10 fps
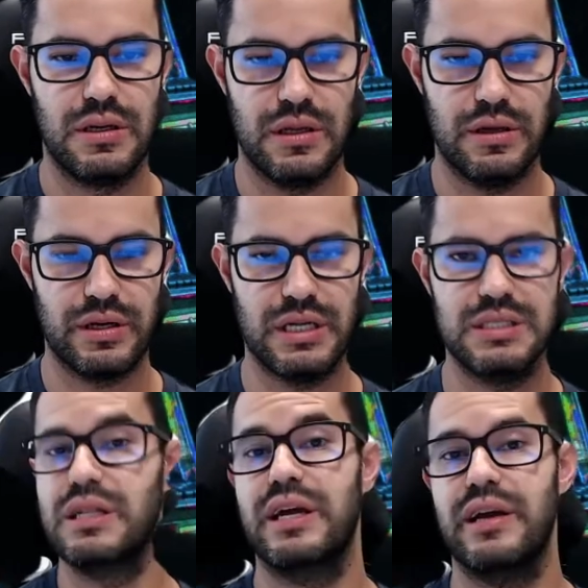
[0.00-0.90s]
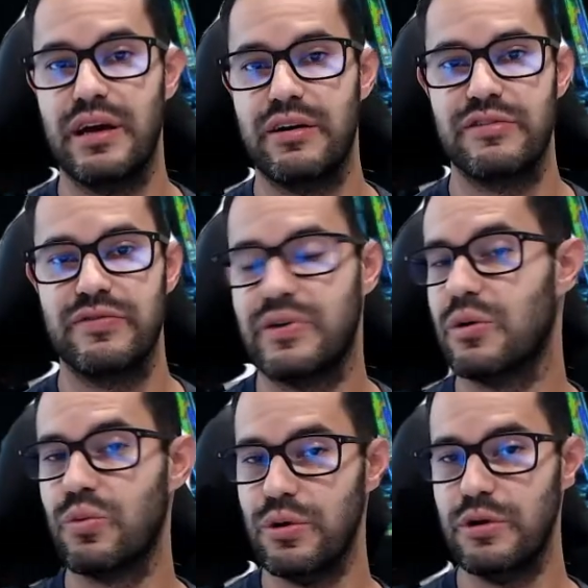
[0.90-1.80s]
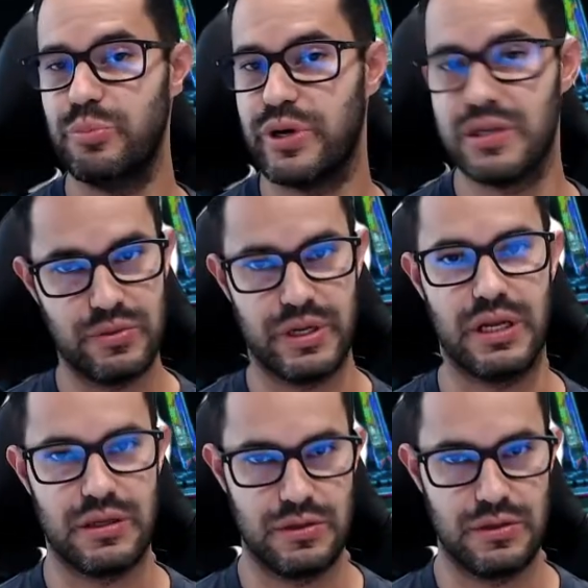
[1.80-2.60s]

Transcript: you're gonna see that I have a WordPress running.